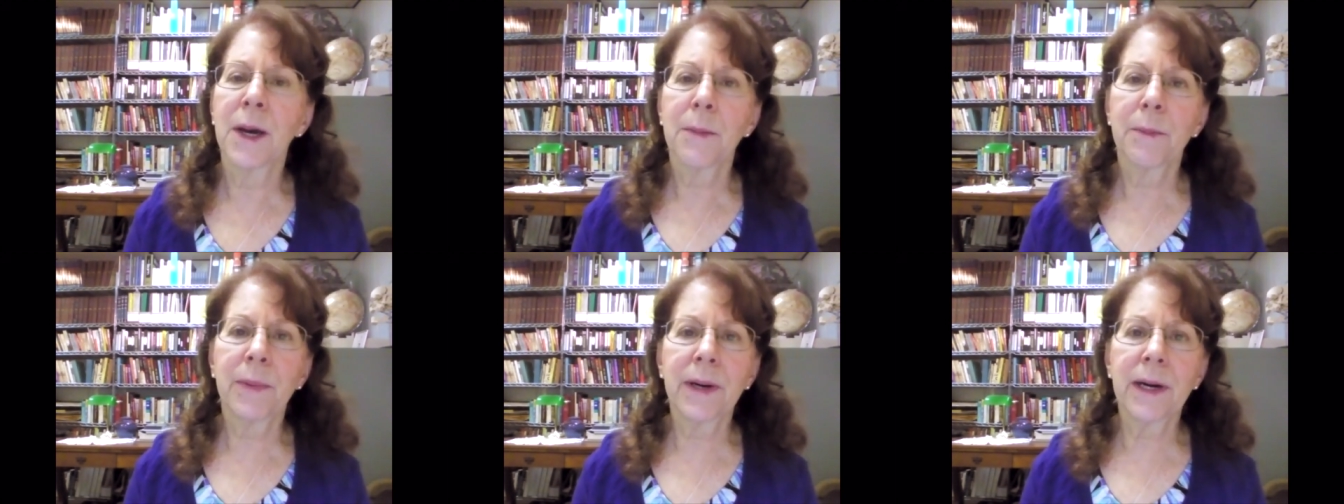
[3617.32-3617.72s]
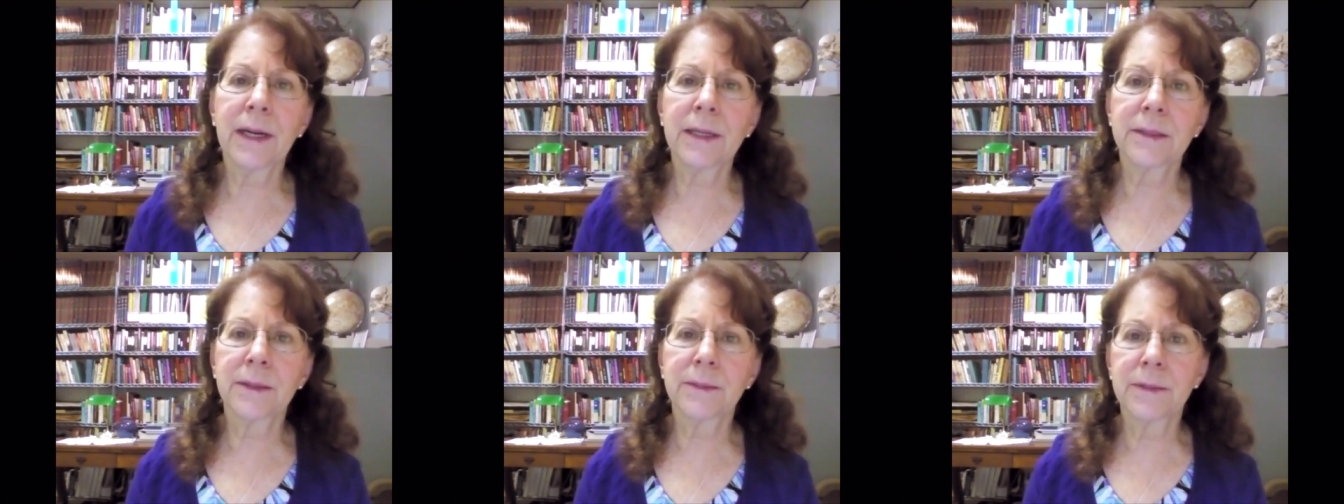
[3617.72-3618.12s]

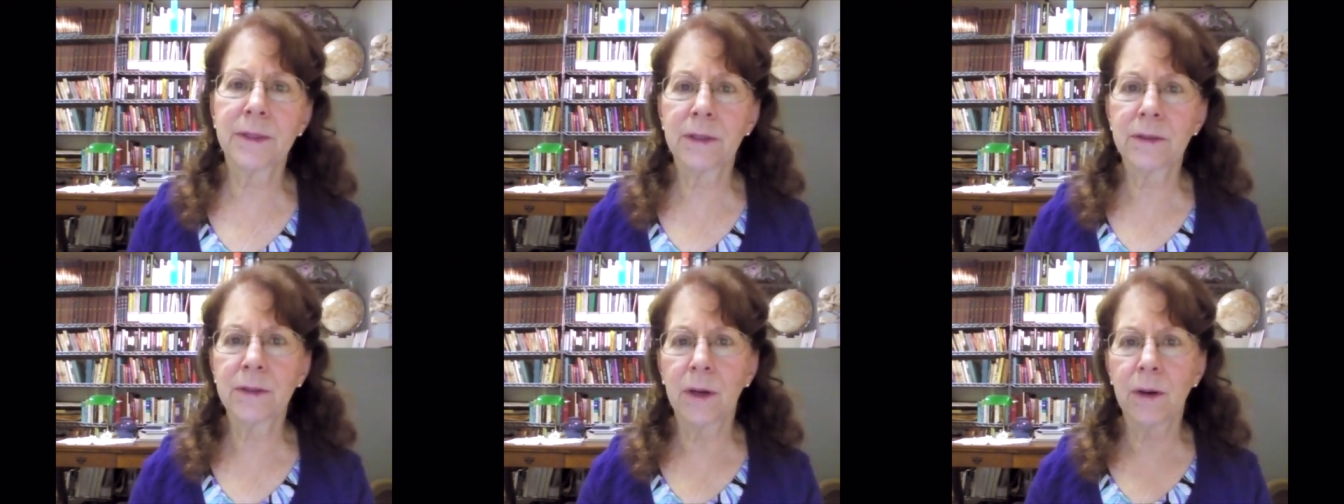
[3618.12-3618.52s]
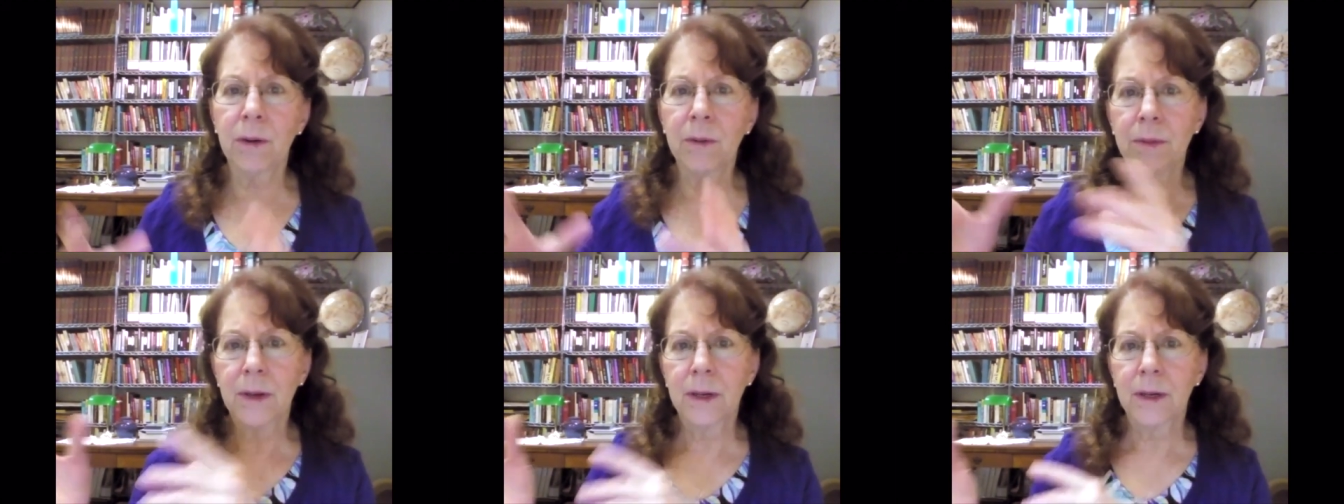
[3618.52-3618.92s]
but, you
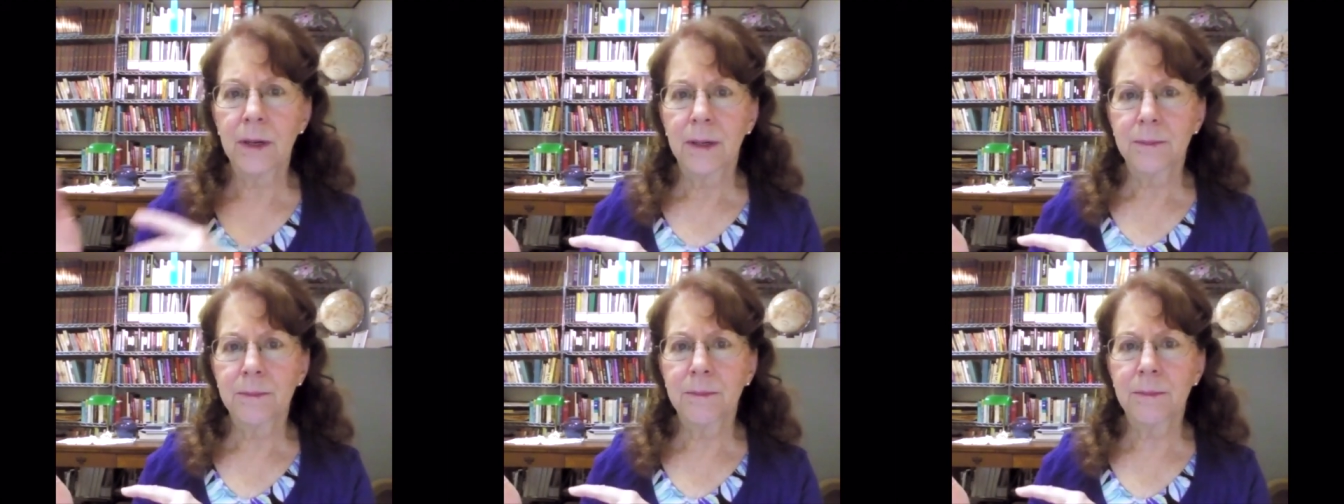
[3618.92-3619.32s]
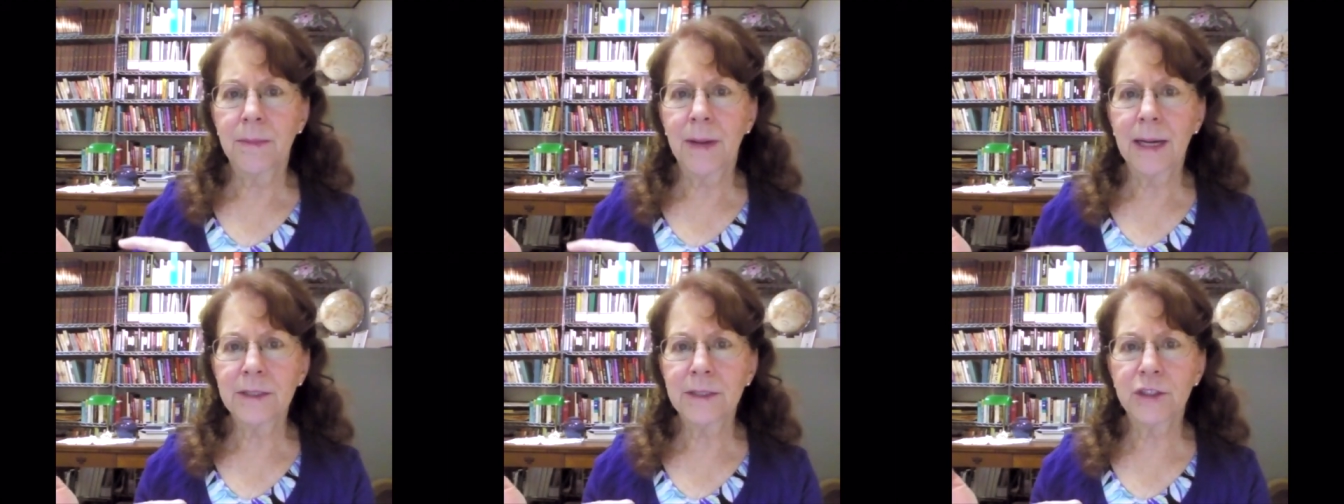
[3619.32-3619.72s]
know,
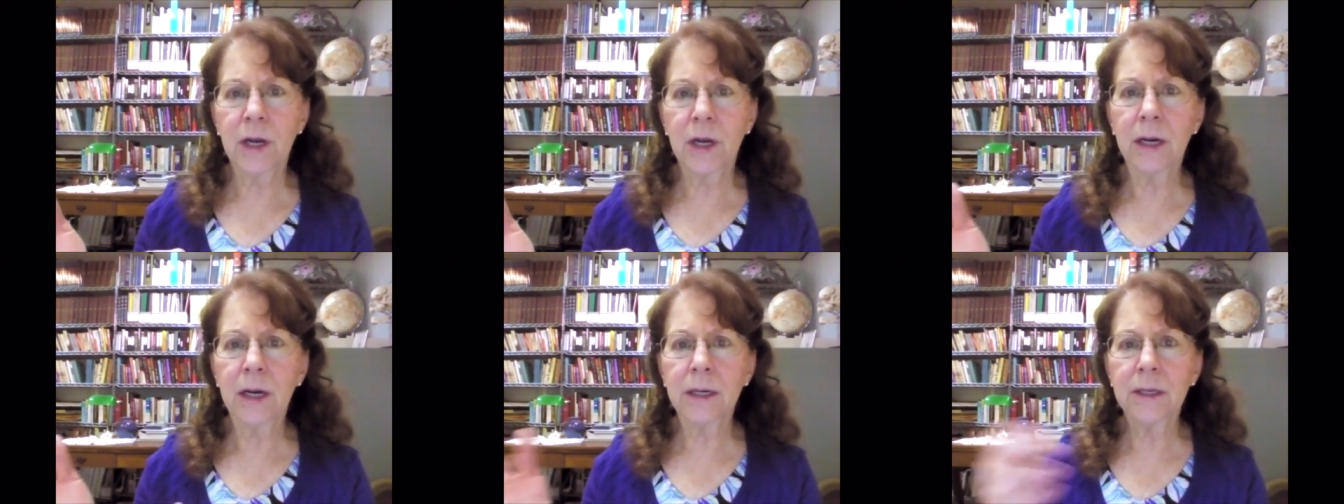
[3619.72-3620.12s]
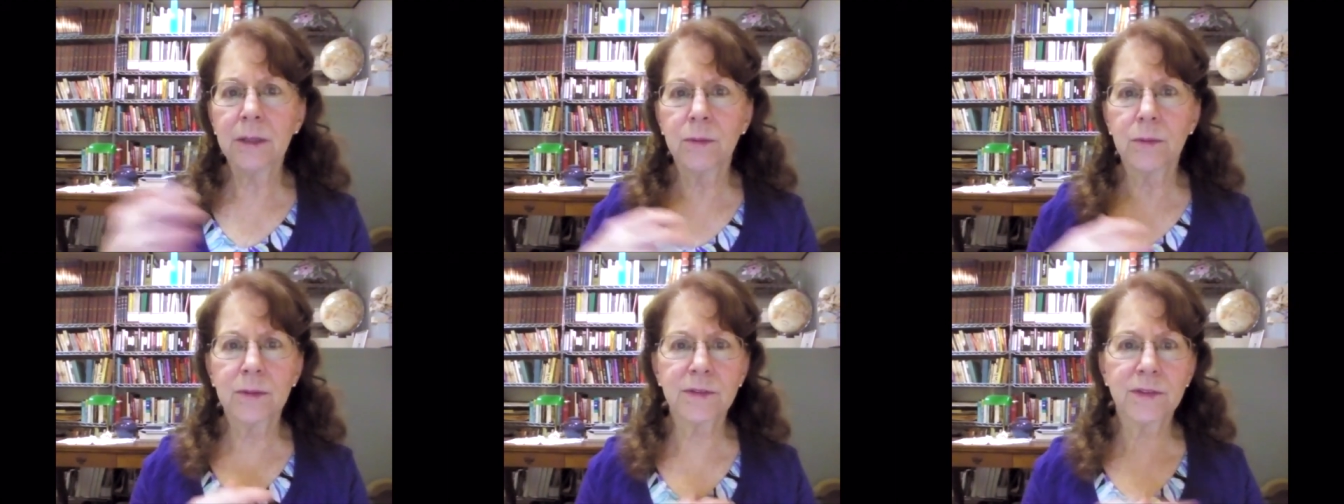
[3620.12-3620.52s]
my junk
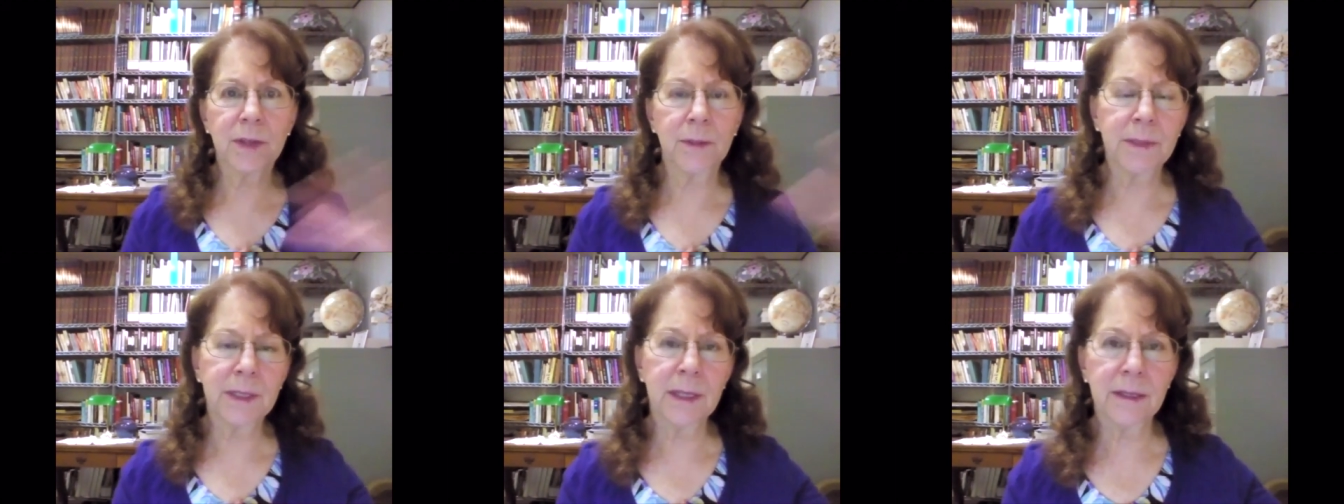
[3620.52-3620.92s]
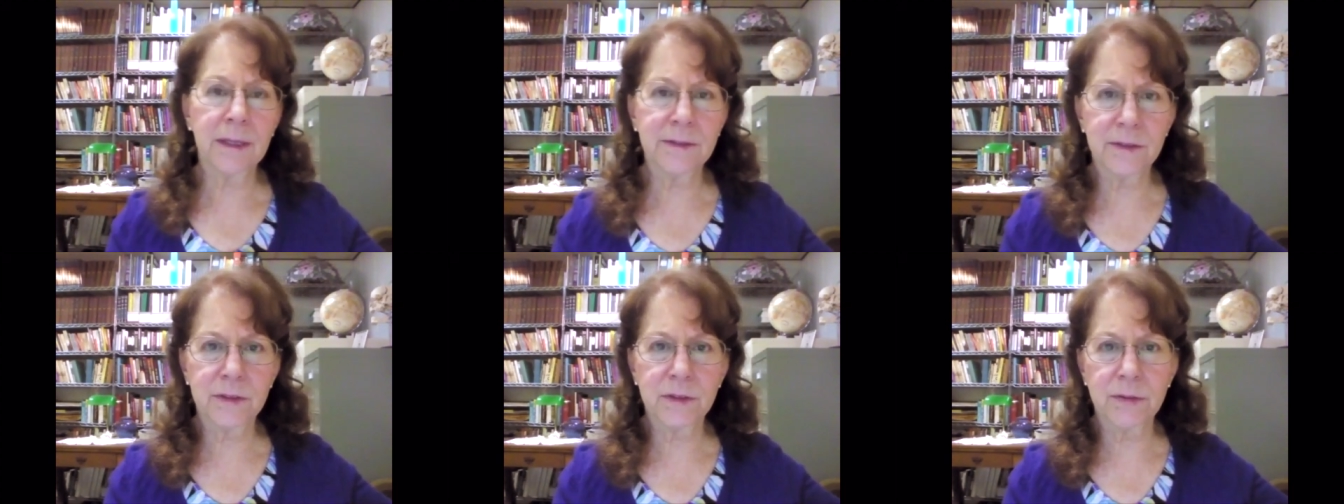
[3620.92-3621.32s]
was somebody
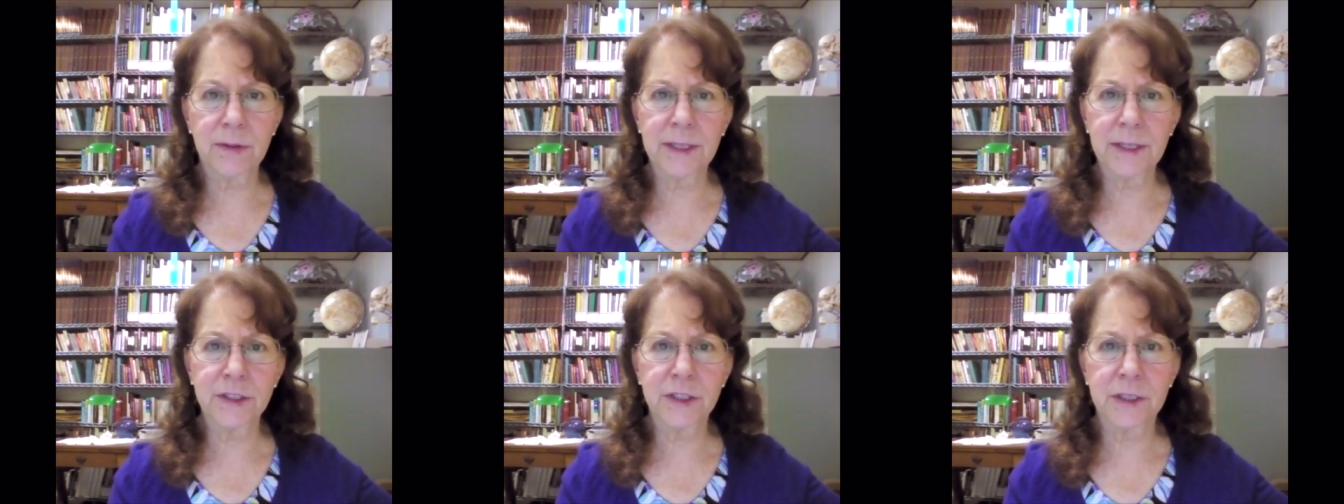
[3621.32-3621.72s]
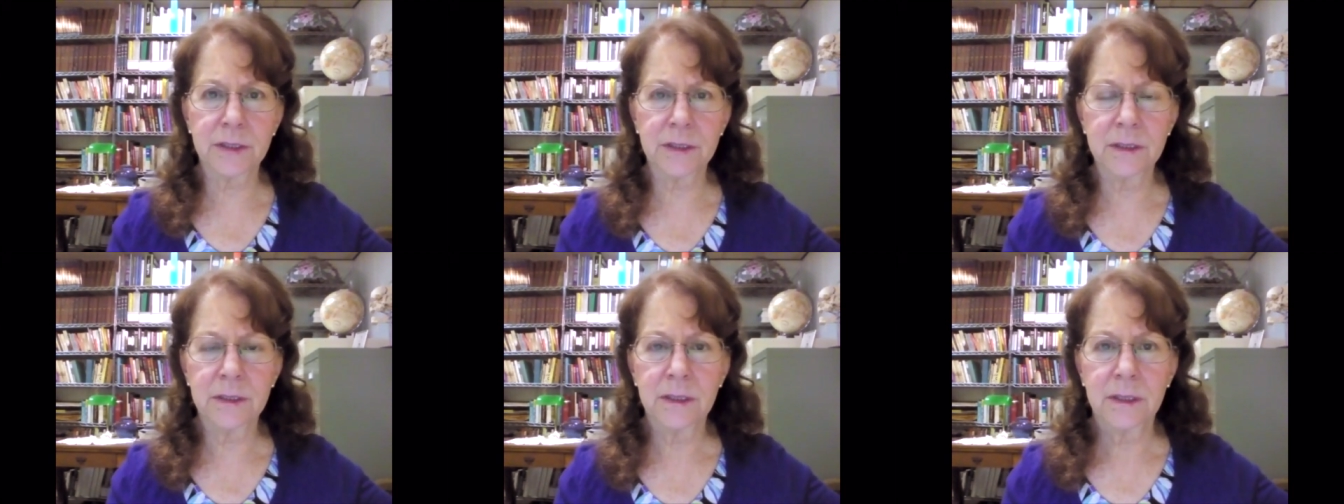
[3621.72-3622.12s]
else's
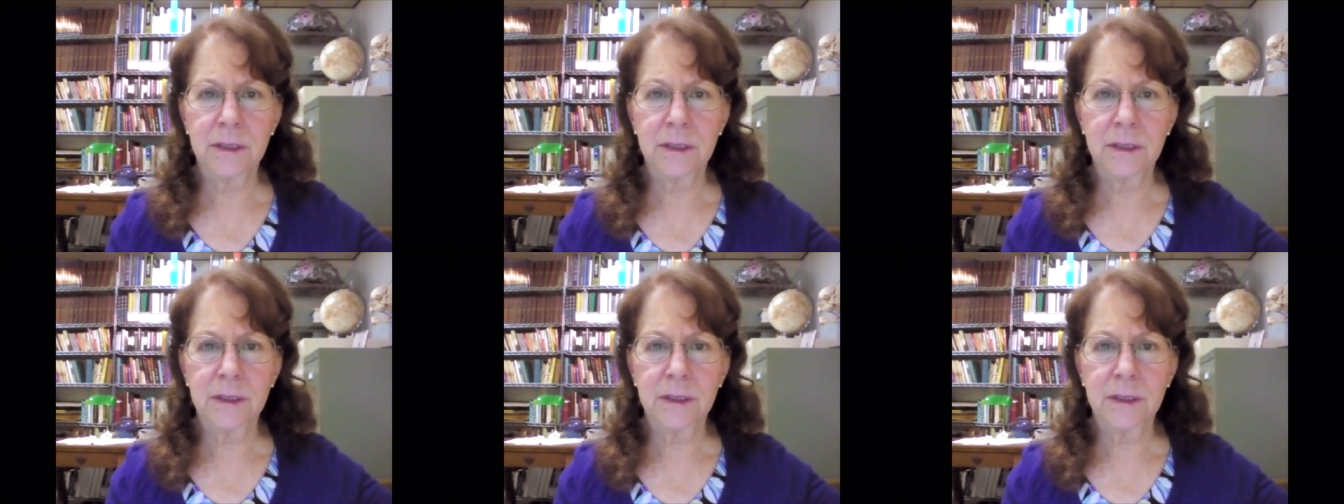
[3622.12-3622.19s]
treasure